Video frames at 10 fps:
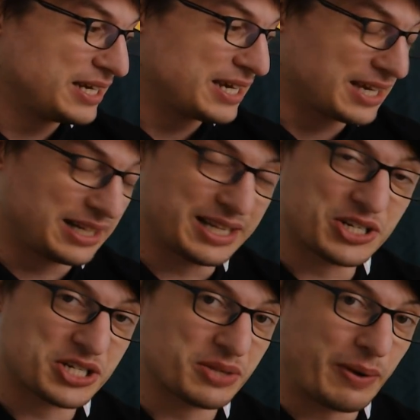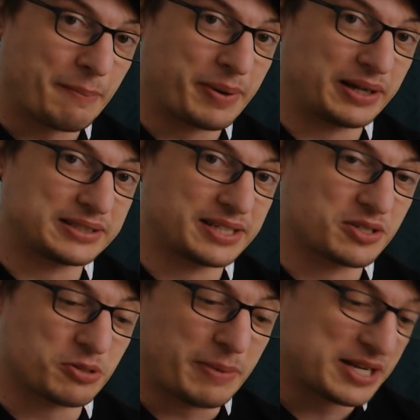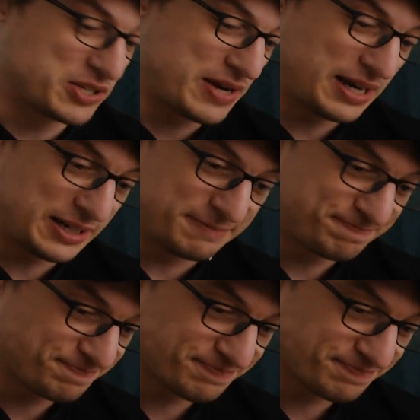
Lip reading: Italy just the one penalty to Tommaso Allan.